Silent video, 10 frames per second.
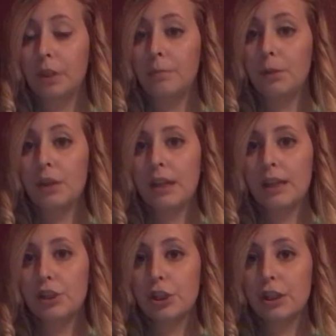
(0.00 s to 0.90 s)

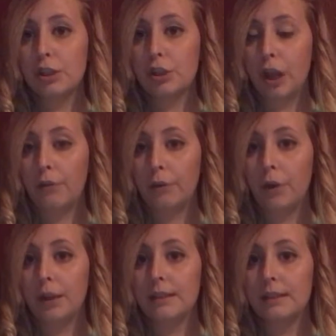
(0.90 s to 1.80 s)
communication in
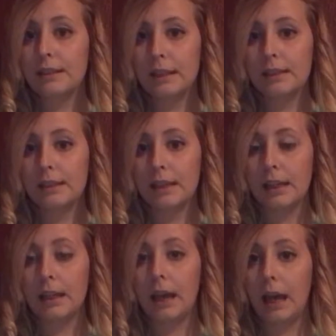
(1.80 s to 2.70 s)
general and
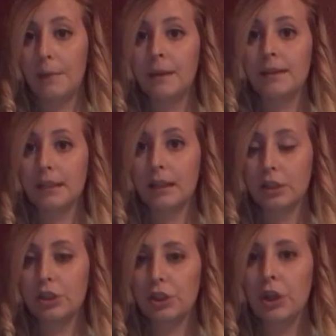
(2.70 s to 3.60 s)
sending a
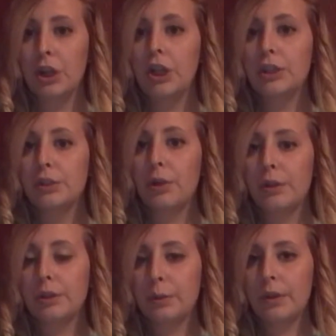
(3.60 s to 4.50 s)
message. So
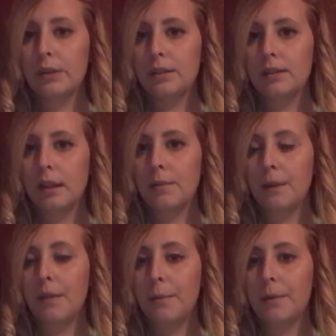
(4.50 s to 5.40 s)
the source is going to
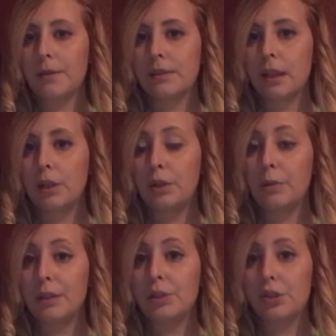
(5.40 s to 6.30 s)
be the person
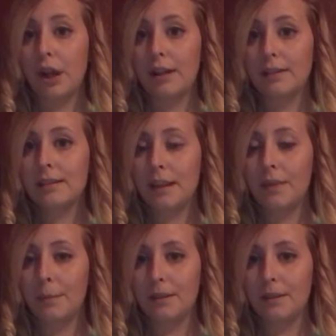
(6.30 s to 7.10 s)
who is trying to send the